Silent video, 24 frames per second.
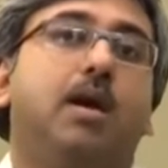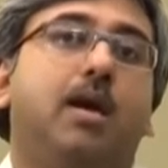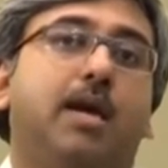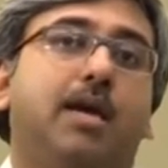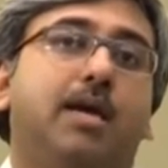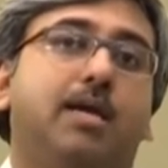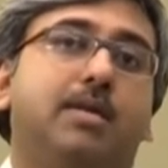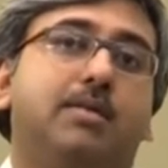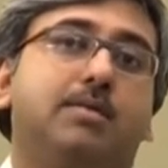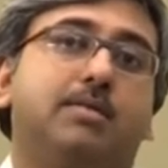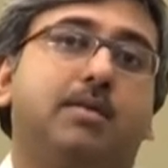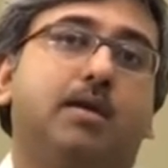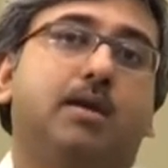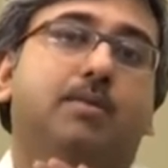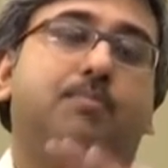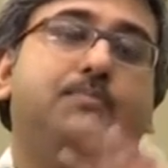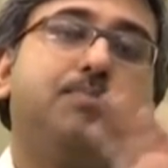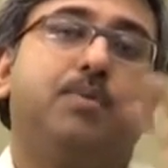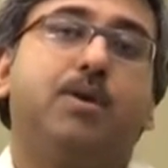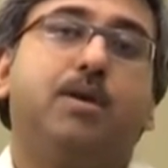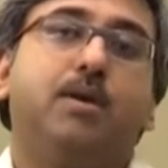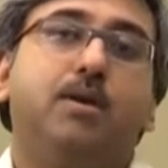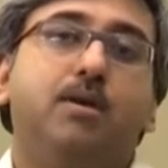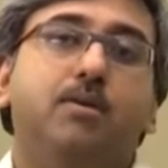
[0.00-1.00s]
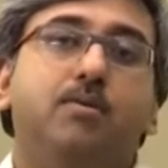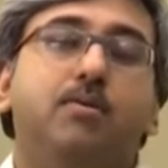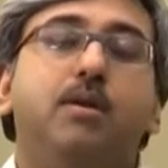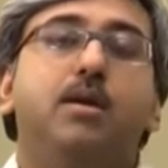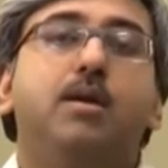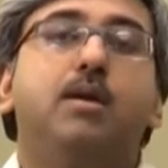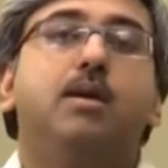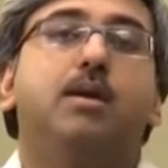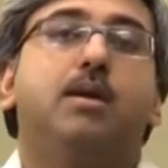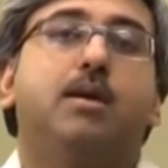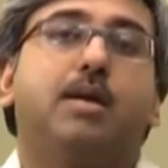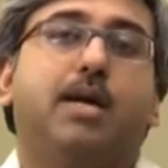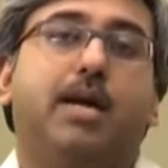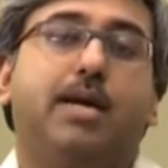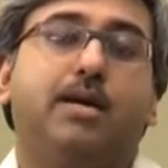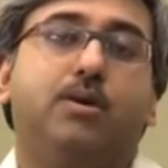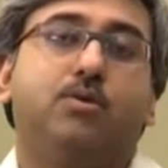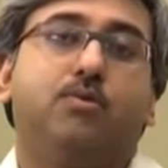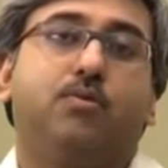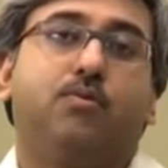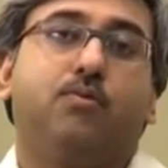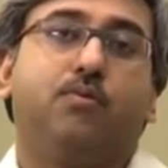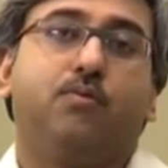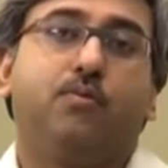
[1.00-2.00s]
is a peculiar
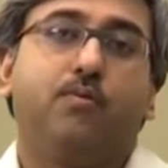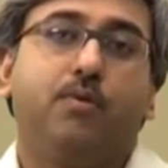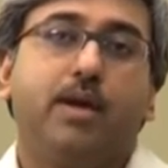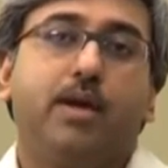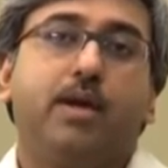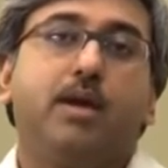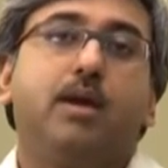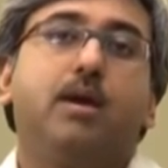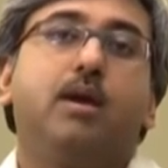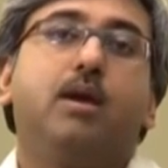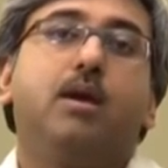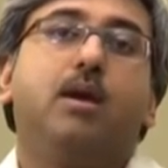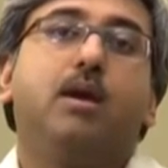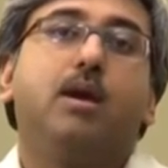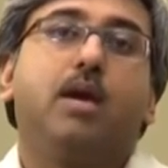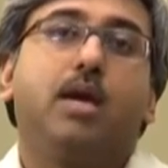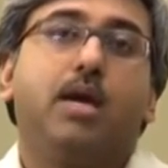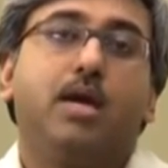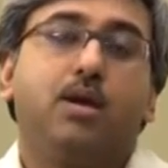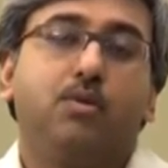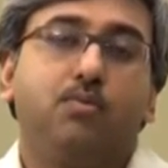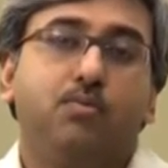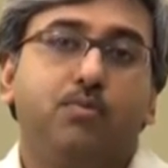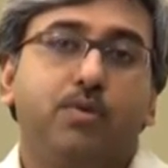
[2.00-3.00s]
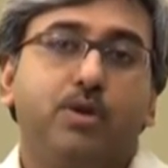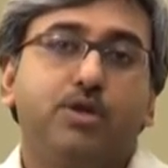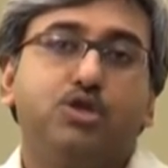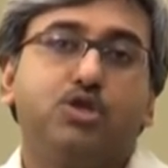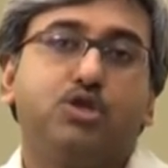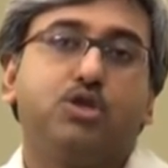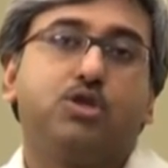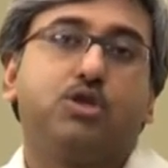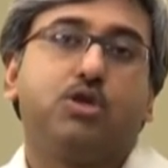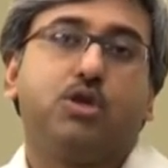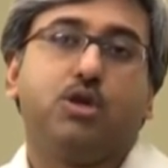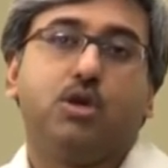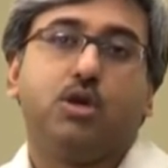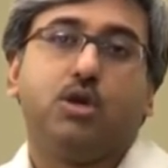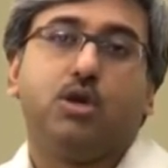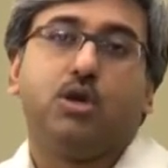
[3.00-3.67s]
kind of way in which